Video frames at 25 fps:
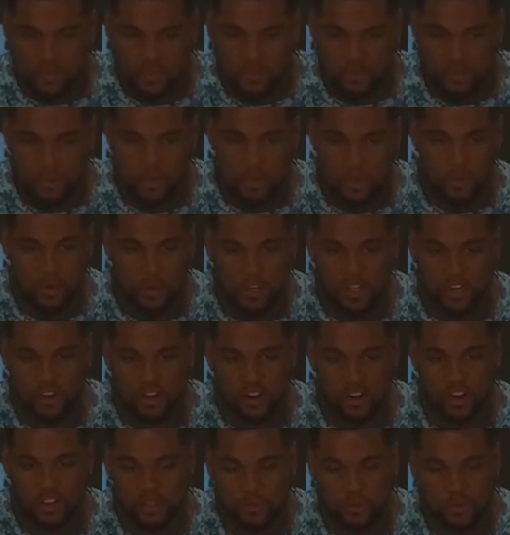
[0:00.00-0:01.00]
We've been working
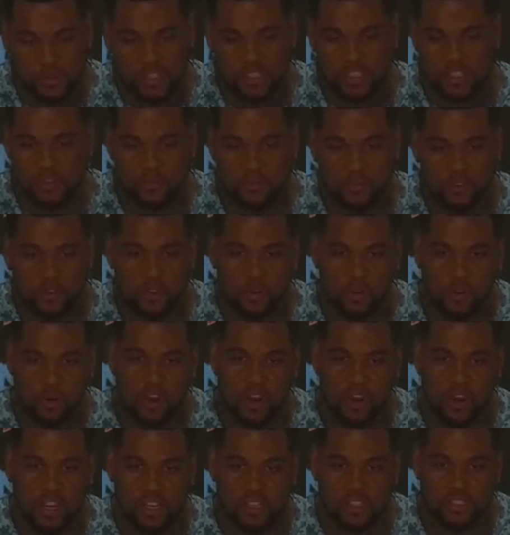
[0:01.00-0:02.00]
hard to beat them for a
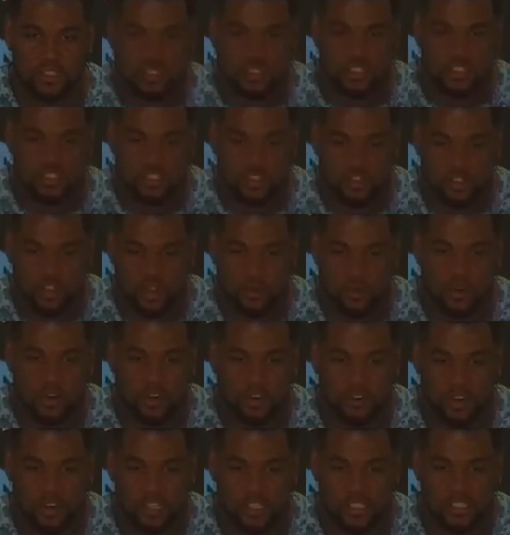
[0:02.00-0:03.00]
while. You know, they were a
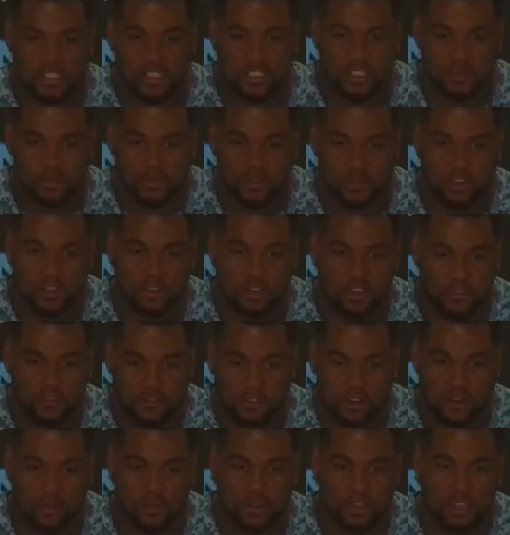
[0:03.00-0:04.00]
great team. You know, they
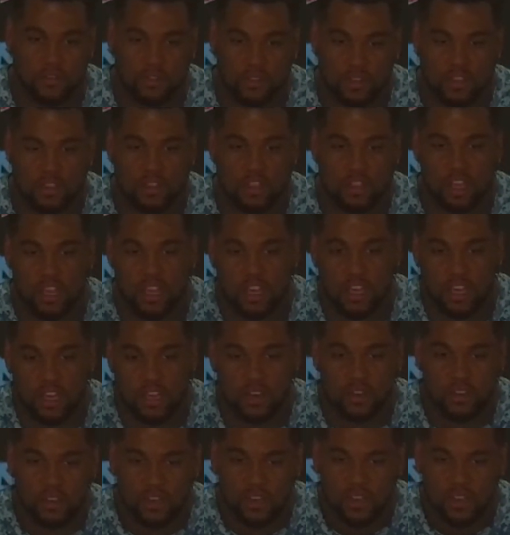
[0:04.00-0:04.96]
fought with everything they had.